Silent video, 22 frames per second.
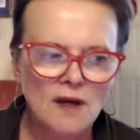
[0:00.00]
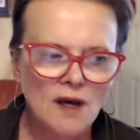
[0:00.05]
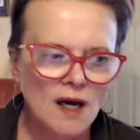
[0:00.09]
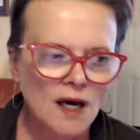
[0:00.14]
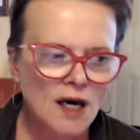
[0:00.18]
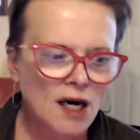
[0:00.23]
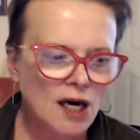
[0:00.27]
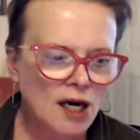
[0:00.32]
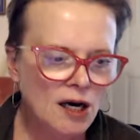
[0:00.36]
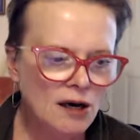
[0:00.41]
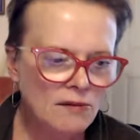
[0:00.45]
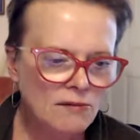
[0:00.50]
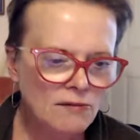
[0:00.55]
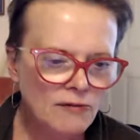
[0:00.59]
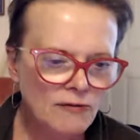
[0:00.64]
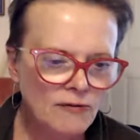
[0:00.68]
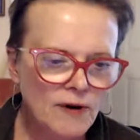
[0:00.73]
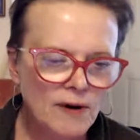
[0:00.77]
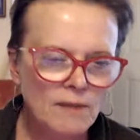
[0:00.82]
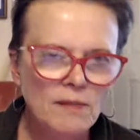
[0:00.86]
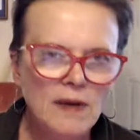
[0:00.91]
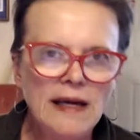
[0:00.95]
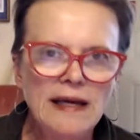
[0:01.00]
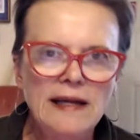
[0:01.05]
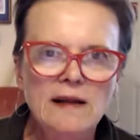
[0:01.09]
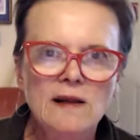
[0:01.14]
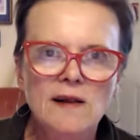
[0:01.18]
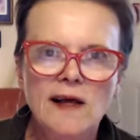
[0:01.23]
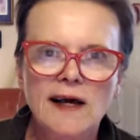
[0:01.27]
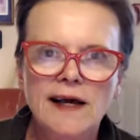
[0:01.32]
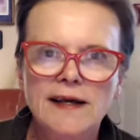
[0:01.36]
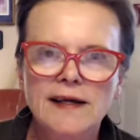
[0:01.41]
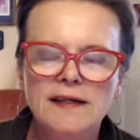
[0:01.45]
from my
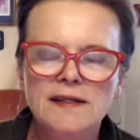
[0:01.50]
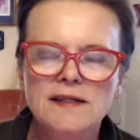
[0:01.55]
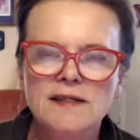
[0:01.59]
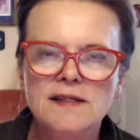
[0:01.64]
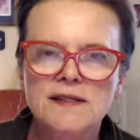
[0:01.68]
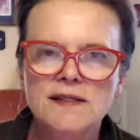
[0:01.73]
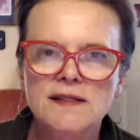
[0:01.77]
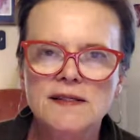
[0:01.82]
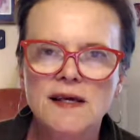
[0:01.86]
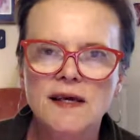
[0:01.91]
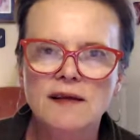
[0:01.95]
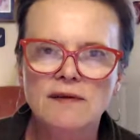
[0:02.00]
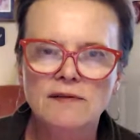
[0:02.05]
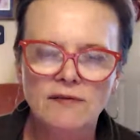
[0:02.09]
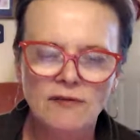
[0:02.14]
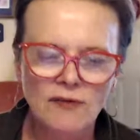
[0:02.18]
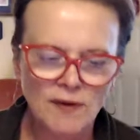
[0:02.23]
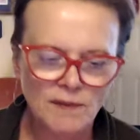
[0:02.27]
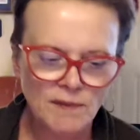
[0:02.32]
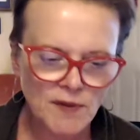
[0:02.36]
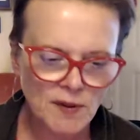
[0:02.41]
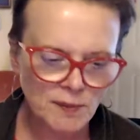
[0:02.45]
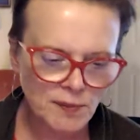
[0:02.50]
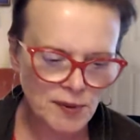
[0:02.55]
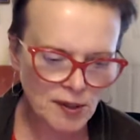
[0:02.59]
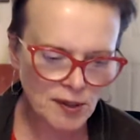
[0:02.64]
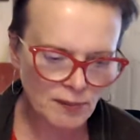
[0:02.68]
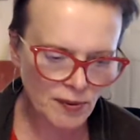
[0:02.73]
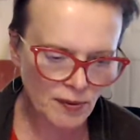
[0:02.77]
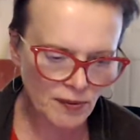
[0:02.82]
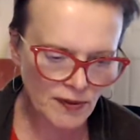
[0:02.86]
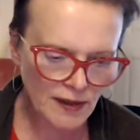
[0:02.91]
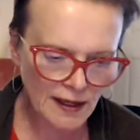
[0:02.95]
clients and from the
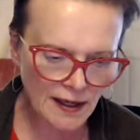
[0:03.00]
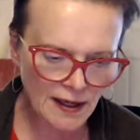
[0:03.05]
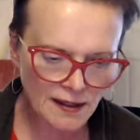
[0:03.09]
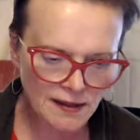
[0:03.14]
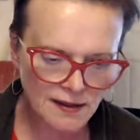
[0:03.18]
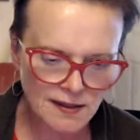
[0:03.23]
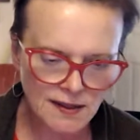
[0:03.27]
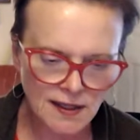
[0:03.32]
people that